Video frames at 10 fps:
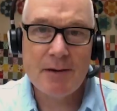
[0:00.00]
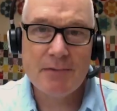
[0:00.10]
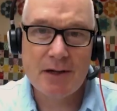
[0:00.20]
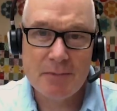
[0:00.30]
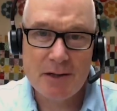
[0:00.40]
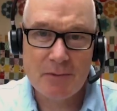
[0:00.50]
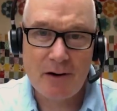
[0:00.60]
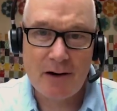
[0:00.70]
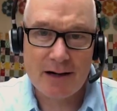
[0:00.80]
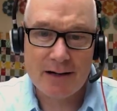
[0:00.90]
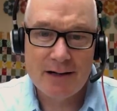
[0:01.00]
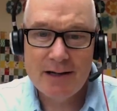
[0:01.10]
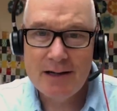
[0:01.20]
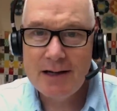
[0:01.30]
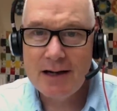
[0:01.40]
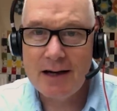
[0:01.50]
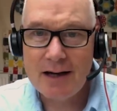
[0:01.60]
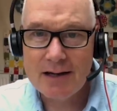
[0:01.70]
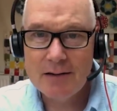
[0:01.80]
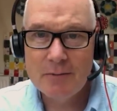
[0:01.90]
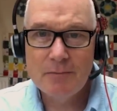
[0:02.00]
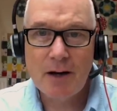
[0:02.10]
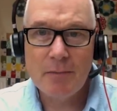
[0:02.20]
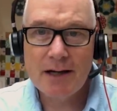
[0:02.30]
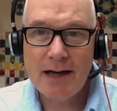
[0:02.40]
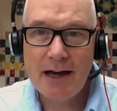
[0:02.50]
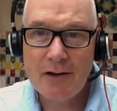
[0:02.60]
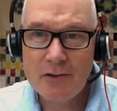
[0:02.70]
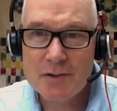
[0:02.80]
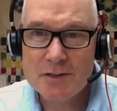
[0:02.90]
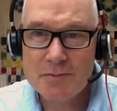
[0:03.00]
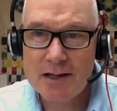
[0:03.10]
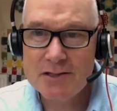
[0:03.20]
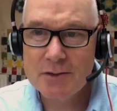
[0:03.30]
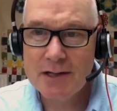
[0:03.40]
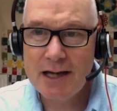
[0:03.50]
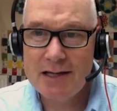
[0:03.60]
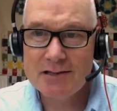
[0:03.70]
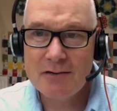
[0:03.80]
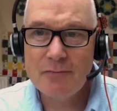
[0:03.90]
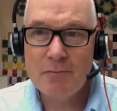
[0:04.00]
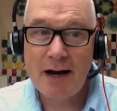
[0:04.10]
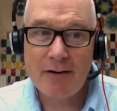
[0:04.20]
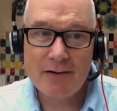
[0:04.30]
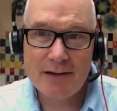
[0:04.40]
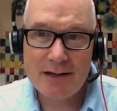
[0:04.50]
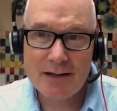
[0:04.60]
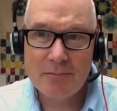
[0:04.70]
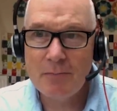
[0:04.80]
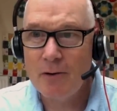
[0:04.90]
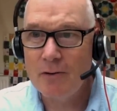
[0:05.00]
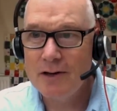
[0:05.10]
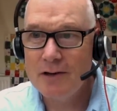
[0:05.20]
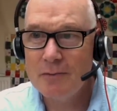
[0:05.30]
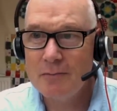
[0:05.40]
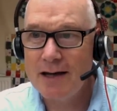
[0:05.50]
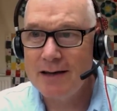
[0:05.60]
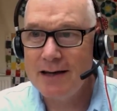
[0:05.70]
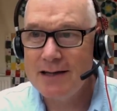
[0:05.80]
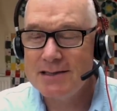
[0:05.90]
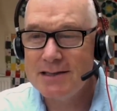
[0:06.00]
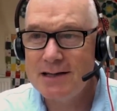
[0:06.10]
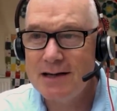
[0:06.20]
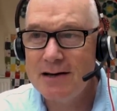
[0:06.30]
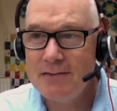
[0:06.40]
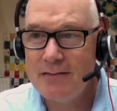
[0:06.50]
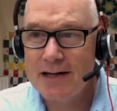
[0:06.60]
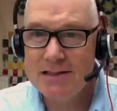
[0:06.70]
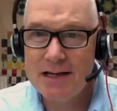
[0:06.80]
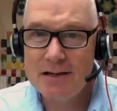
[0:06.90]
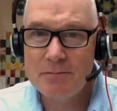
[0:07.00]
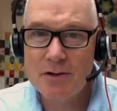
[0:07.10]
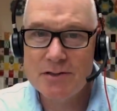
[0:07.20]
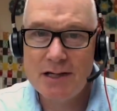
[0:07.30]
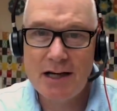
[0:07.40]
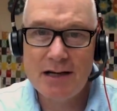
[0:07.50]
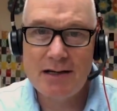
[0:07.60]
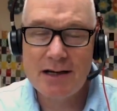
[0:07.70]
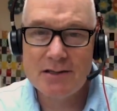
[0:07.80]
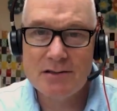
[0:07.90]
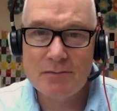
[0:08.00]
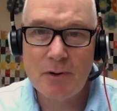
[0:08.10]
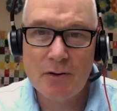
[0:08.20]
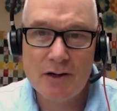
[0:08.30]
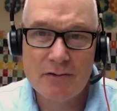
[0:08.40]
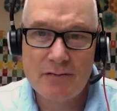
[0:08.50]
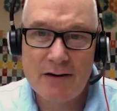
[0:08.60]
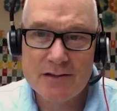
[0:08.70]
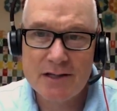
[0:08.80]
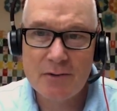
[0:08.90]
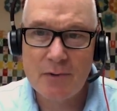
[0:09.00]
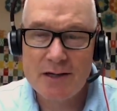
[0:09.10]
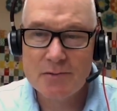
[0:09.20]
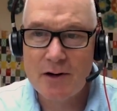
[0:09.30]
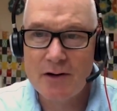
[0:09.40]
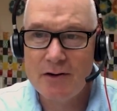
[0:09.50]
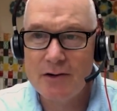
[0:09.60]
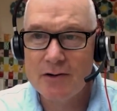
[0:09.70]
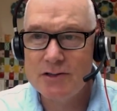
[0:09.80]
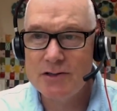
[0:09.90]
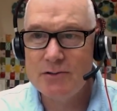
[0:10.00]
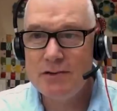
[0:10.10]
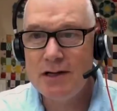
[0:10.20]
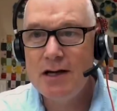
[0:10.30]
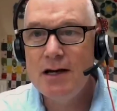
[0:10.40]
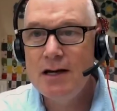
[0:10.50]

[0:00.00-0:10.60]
MMWR. Uh, public health response to a case of paralytic poliomyelitis in an unvaccinated person and detection of poliovirus in wastewater, New York, June